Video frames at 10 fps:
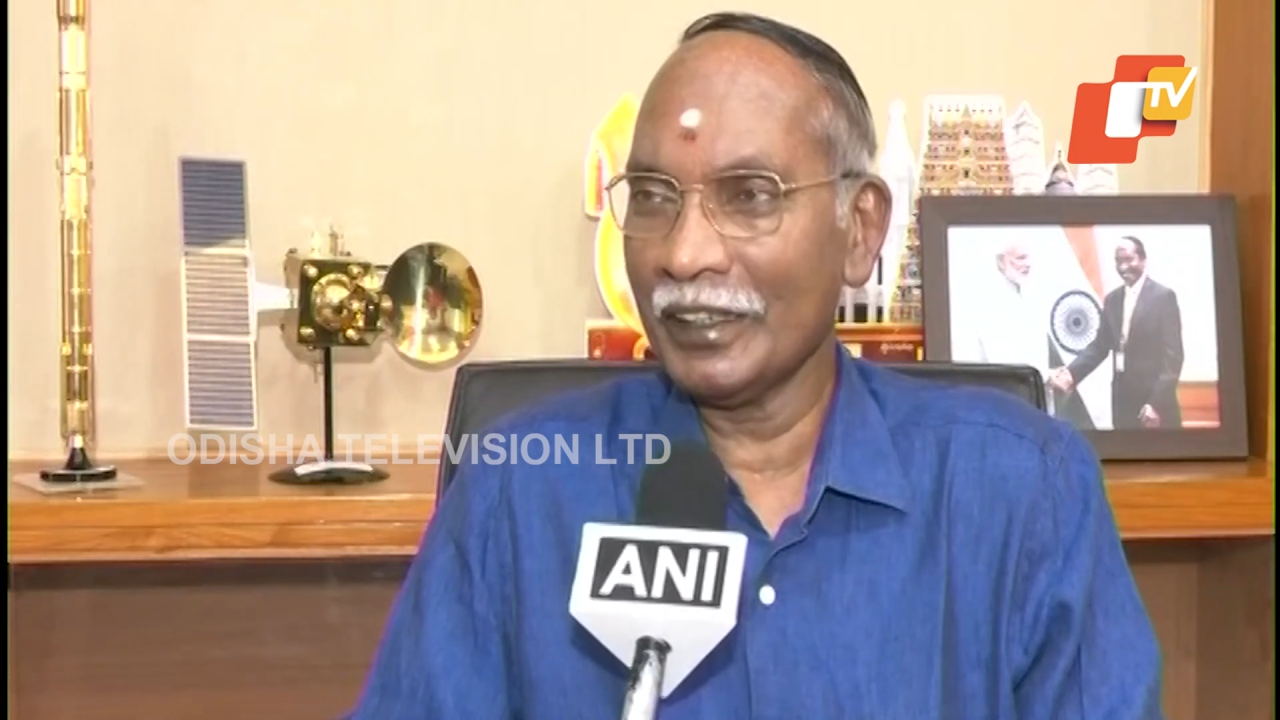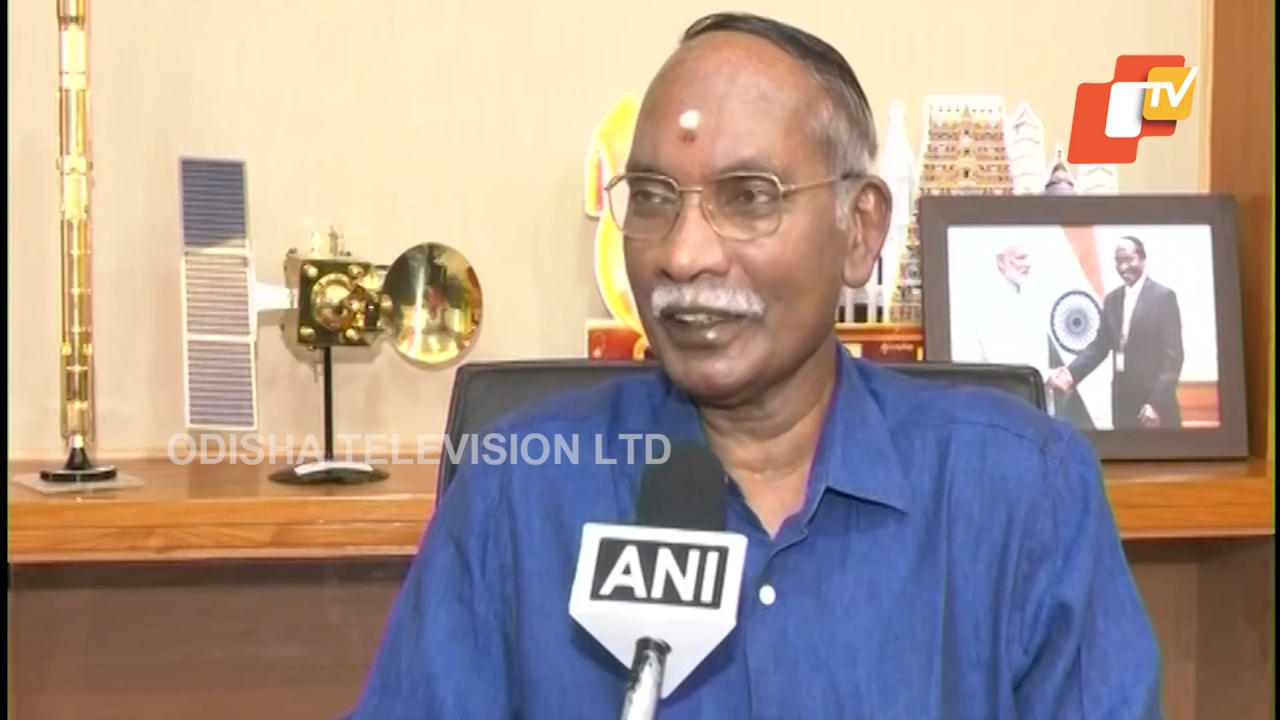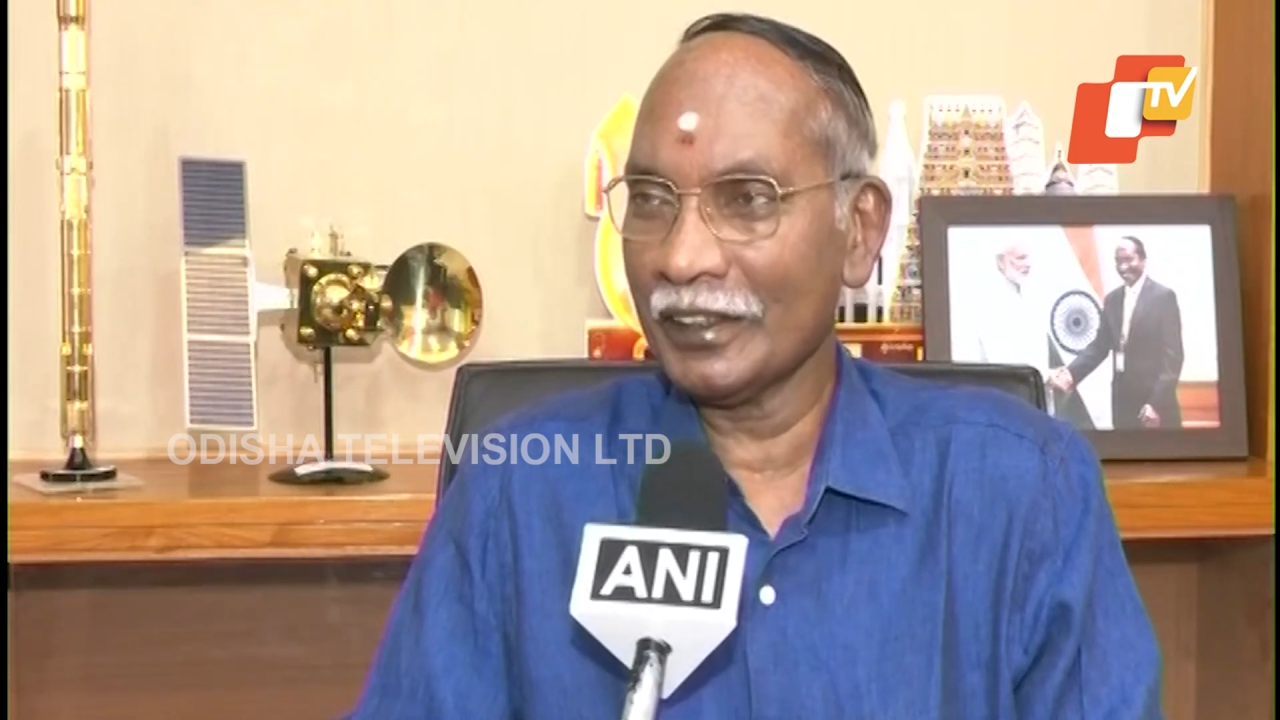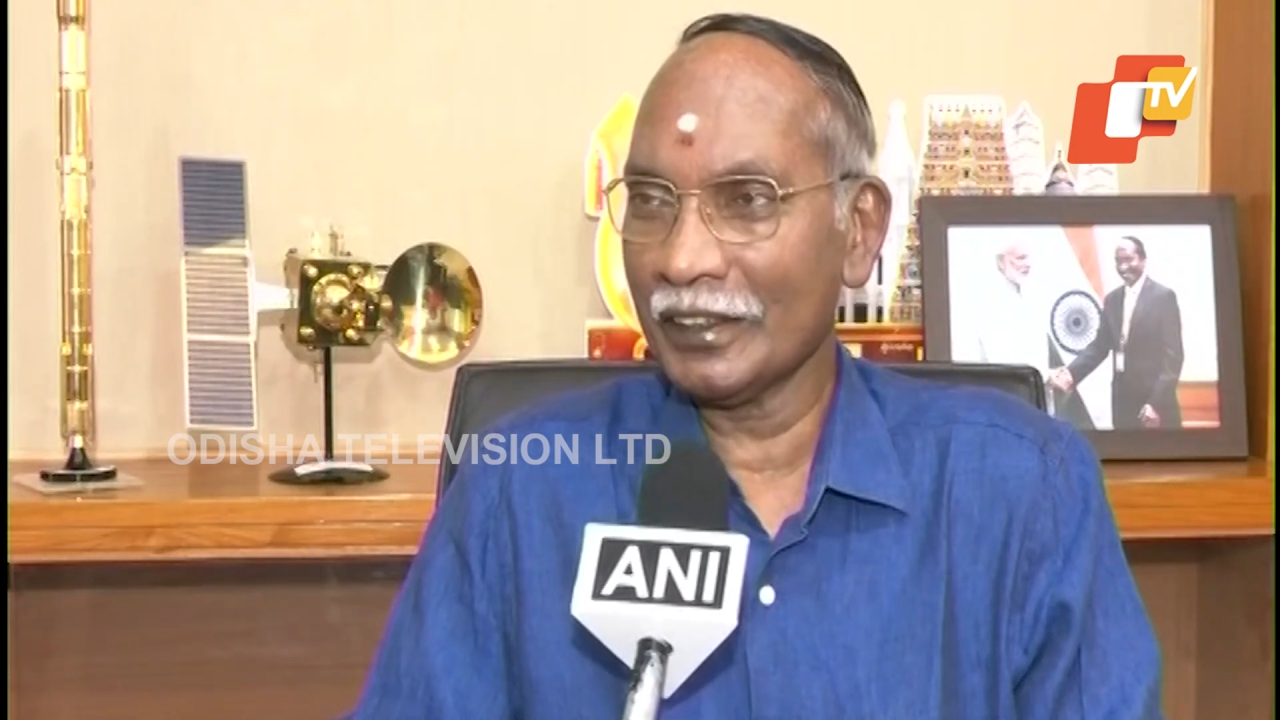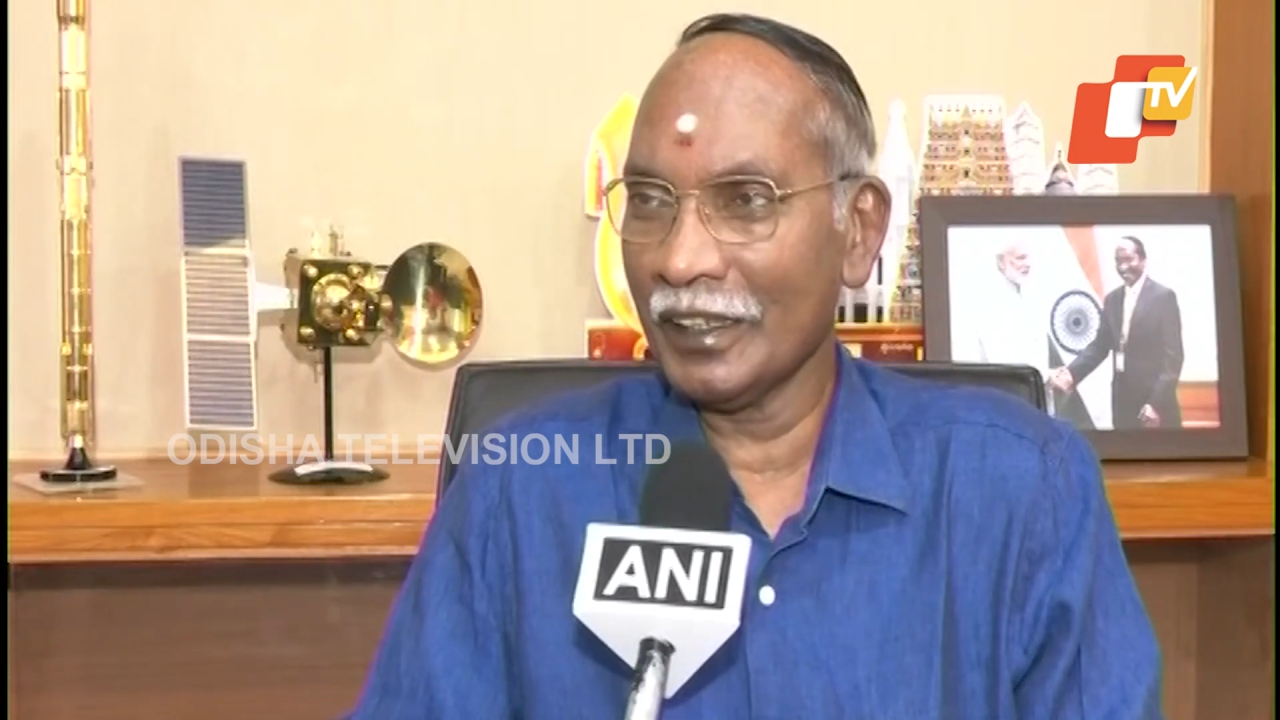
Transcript: that is